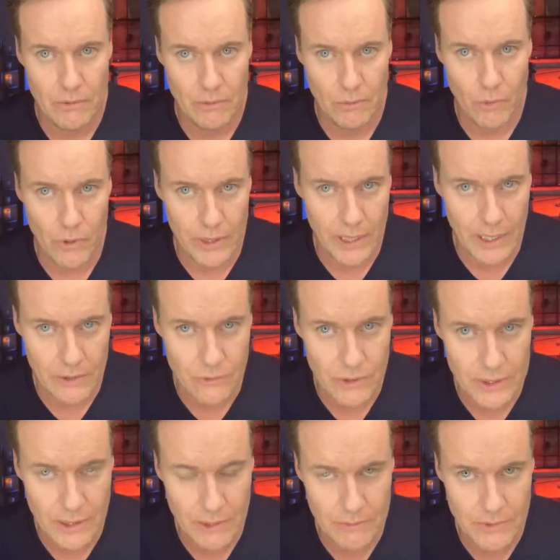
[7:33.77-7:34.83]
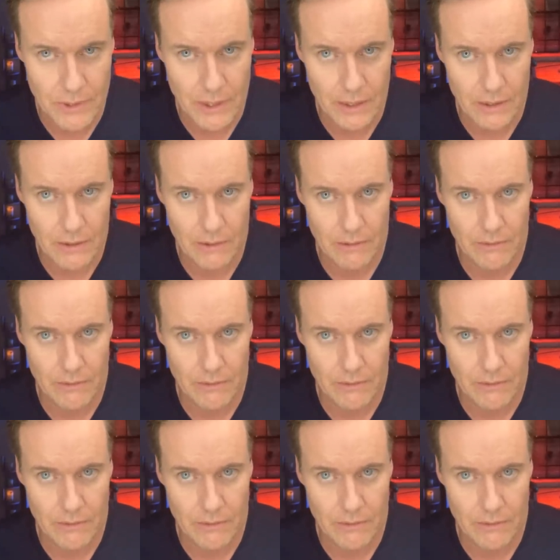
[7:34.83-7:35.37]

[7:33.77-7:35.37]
working out 3 times a day,